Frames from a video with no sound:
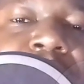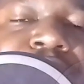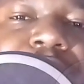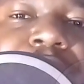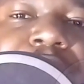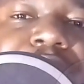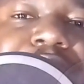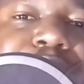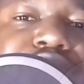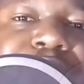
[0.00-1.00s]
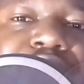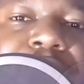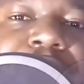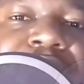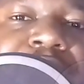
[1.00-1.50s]
country it's supposed to be
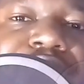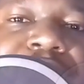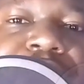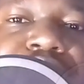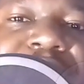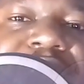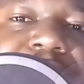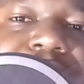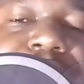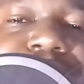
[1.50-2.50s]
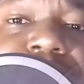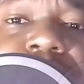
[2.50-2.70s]
220 to be taxed.